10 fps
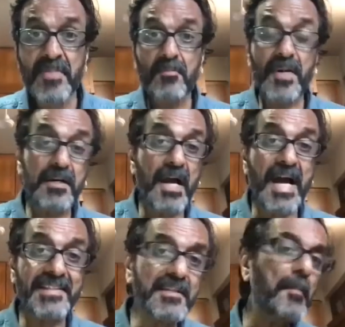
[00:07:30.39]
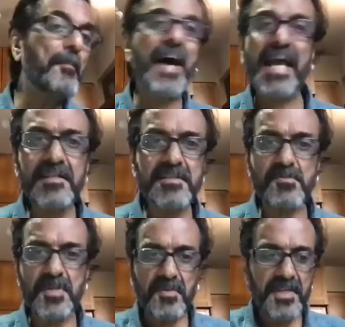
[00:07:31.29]
But I think the balance
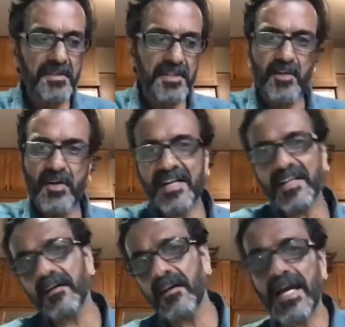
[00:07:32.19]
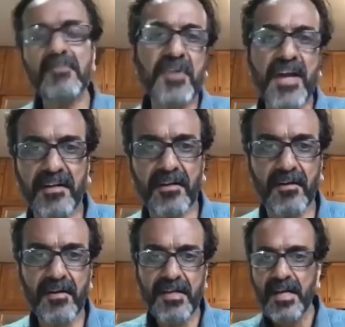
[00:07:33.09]
between theoretical and
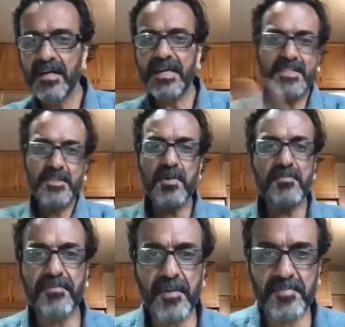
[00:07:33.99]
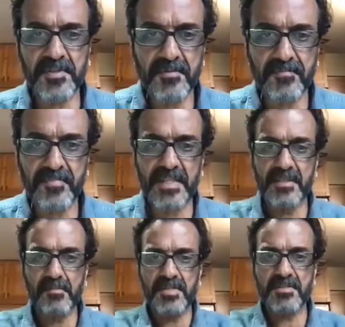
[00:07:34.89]
practical needs to be flipped in
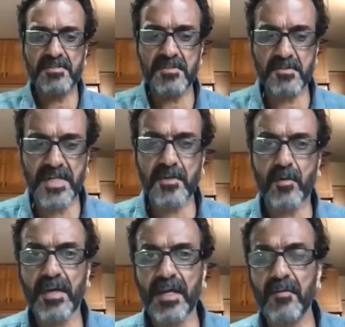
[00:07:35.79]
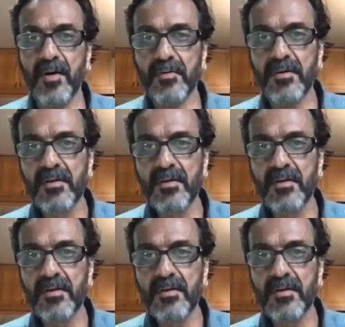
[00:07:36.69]
the businesses we're talking about.